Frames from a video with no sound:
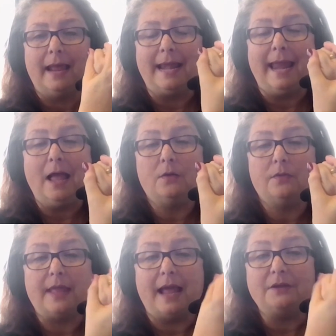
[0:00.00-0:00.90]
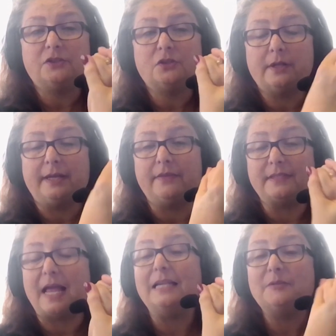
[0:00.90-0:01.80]
And now the house is solely in
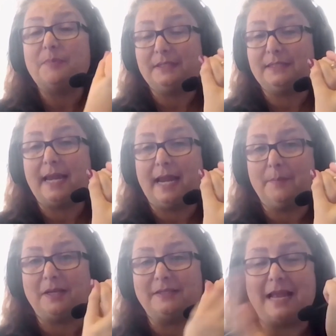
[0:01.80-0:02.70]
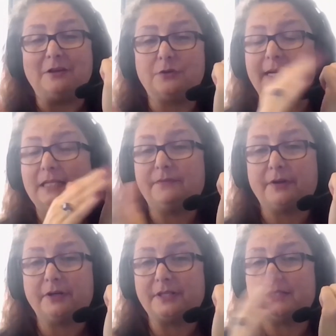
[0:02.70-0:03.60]
this husband's name because that
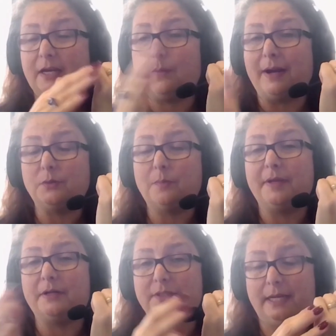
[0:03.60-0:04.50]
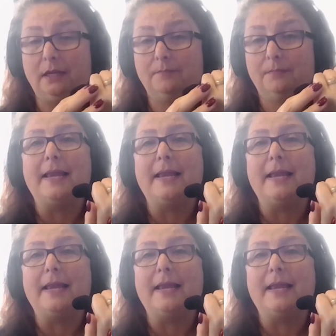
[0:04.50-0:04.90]
transfer doesn't equate to a penalty.